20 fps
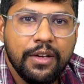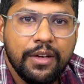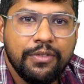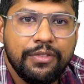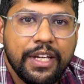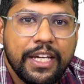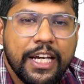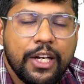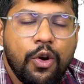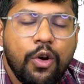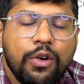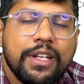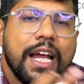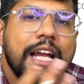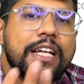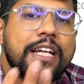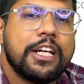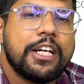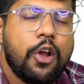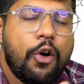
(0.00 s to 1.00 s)
we cannot
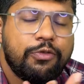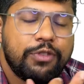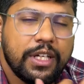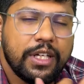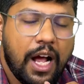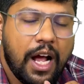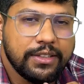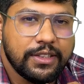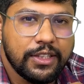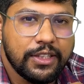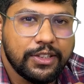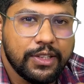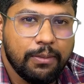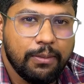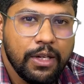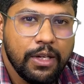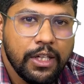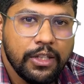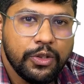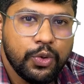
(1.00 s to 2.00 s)
get rid of the caste system.
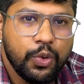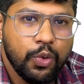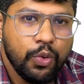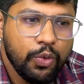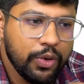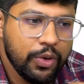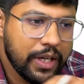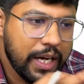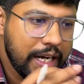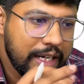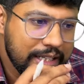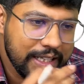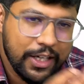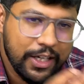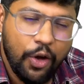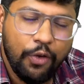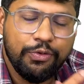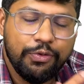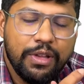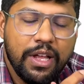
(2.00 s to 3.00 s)
To get rid
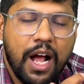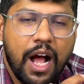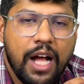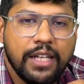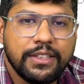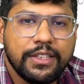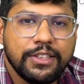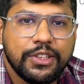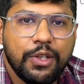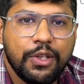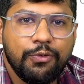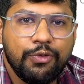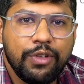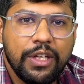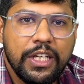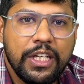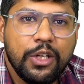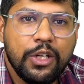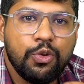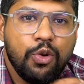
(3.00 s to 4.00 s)
of the caste system, we
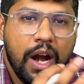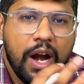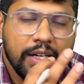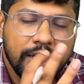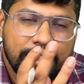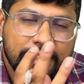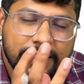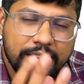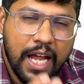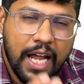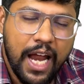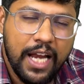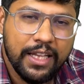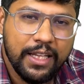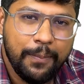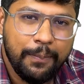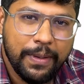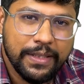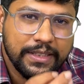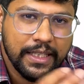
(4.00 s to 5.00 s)
need to understand
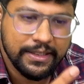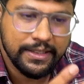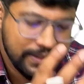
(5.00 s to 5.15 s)
the present